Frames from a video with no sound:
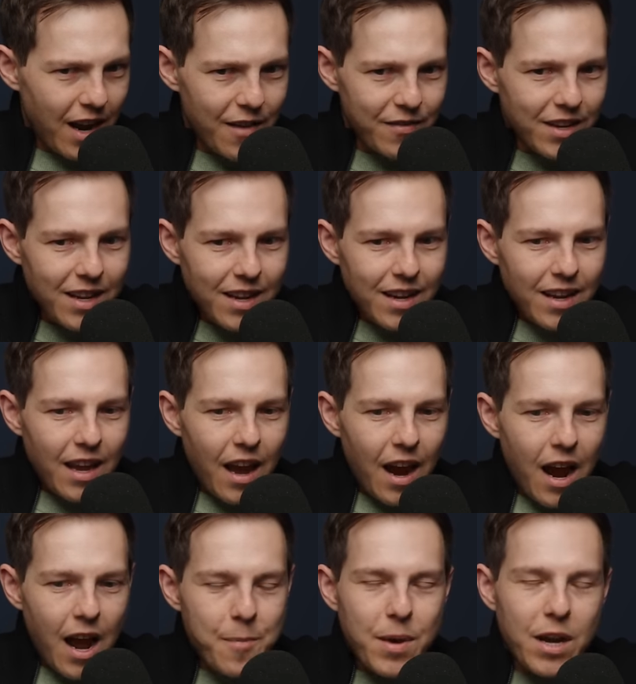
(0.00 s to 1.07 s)
Yeah. I've
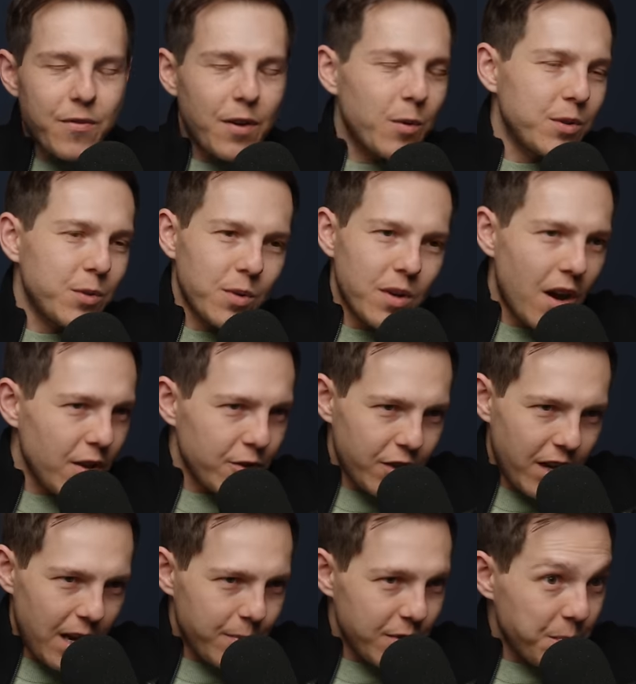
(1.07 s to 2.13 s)
I bet if I went to a college
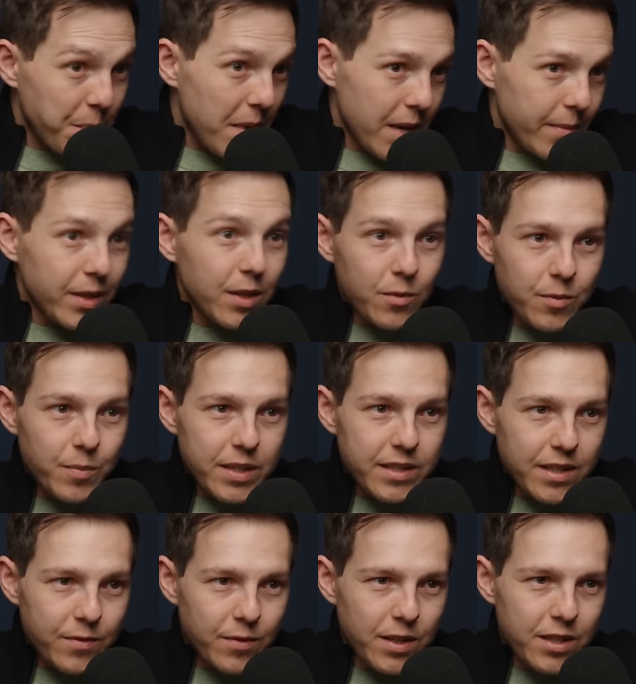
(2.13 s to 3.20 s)
campus, maybe it would be
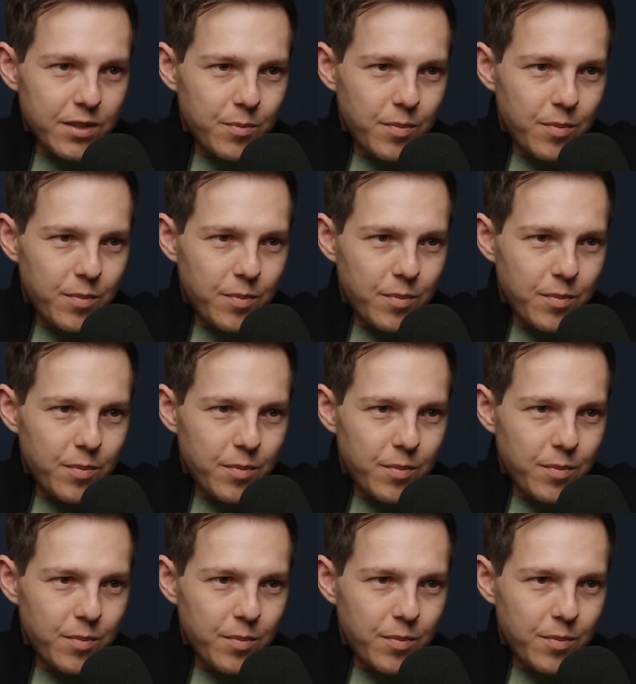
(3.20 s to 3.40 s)
different.